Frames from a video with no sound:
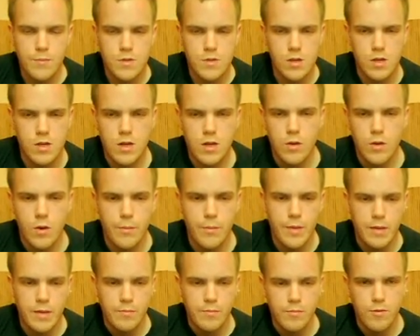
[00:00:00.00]
So you know what I
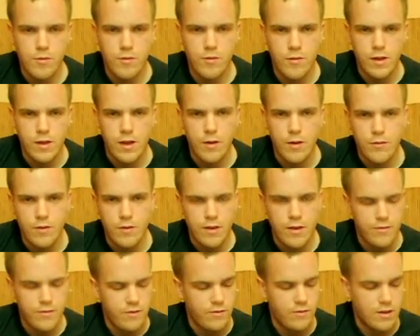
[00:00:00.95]
mean, roughly, hopefully,
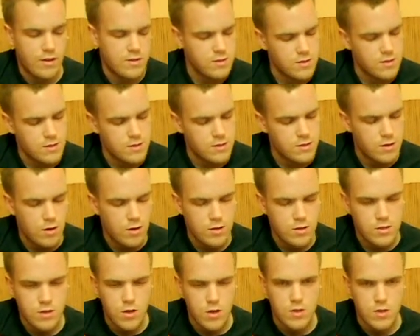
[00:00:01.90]
if you've listened to the song. So
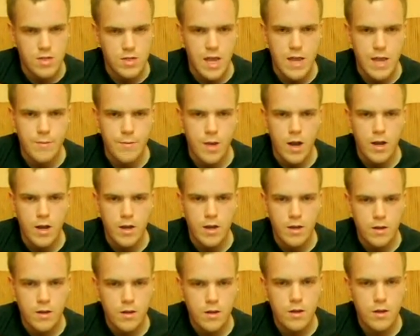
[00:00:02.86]
it's A minor,
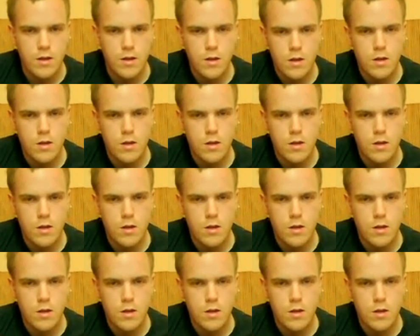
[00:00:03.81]
and